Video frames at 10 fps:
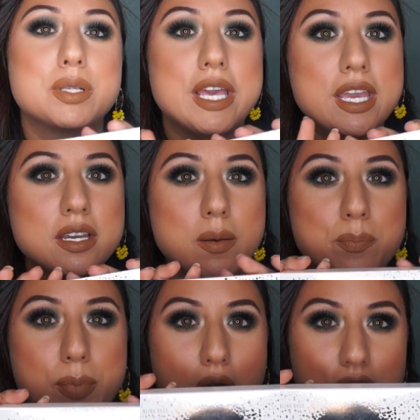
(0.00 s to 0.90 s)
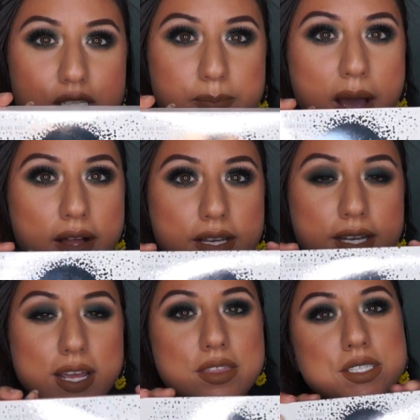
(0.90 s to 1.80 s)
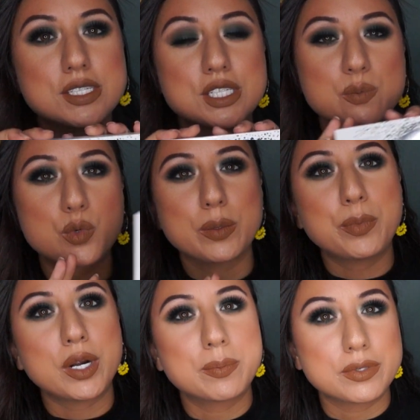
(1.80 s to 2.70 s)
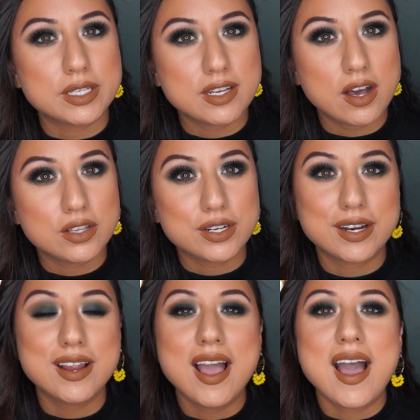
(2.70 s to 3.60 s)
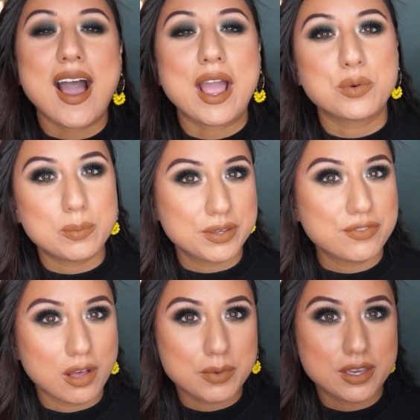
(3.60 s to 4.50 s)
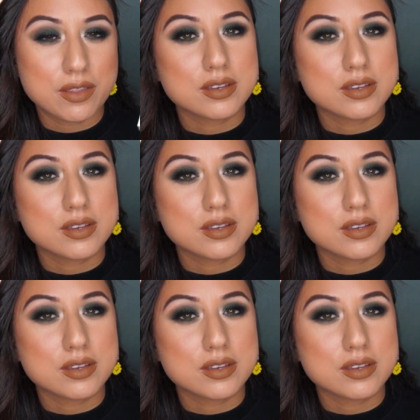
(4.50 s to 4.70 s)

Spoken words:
Bling Boss palette, and this is a more purpley color. I will be filming